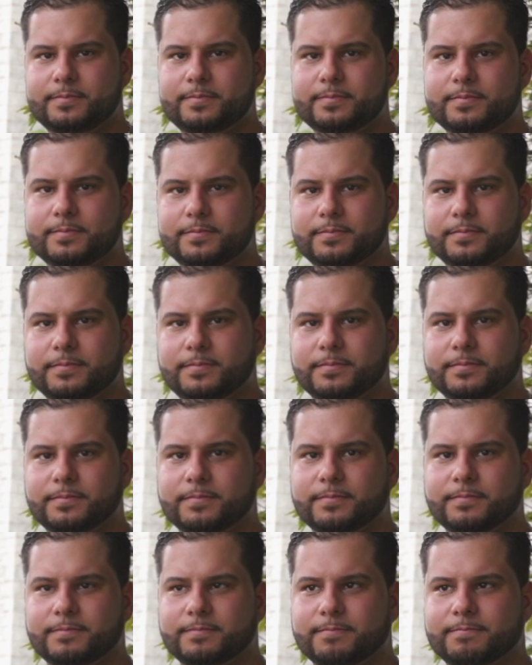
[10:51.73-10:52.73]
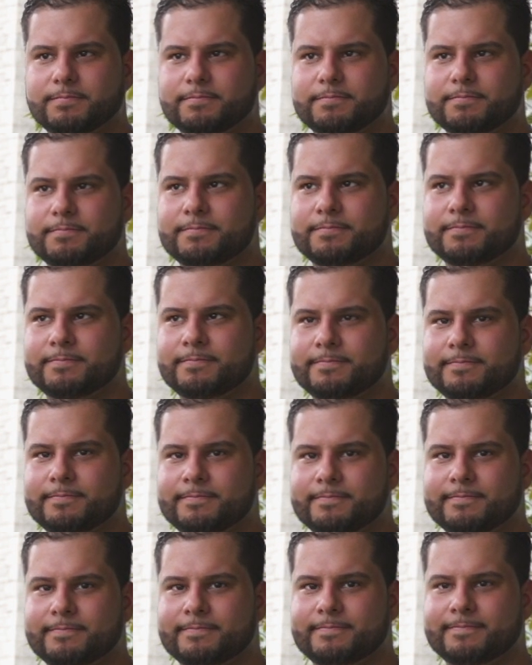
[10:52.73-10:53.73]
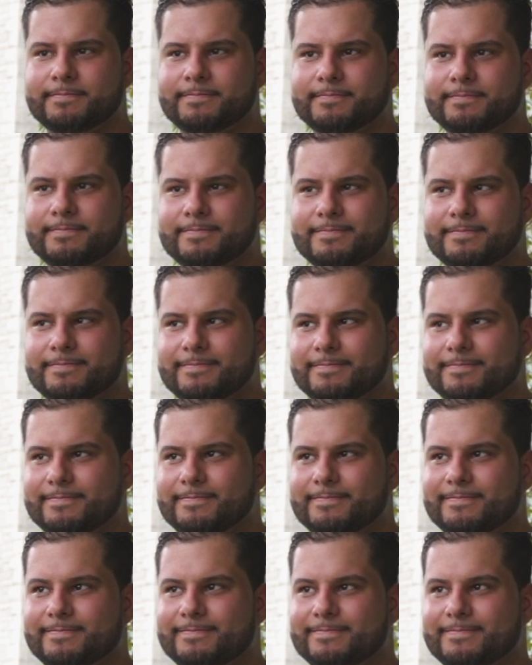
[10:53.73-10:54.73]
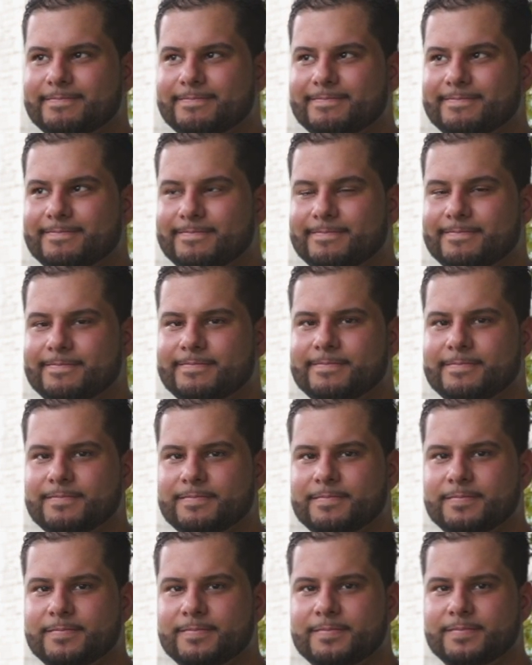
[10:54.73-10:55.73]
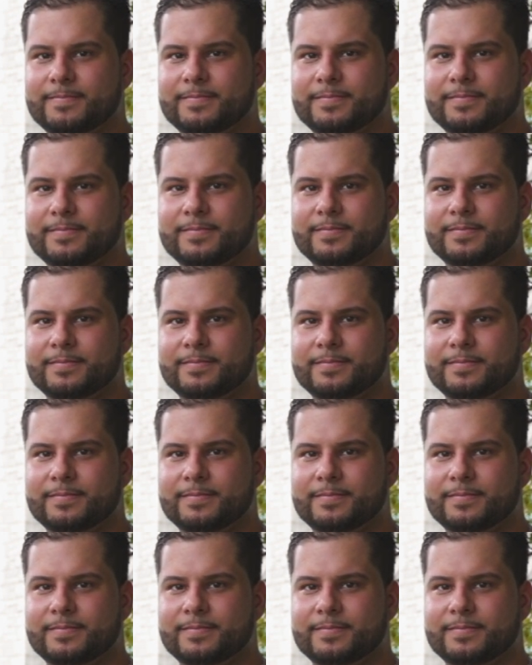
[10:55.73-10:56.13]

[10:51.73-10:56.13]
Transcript: The person shown says nothing.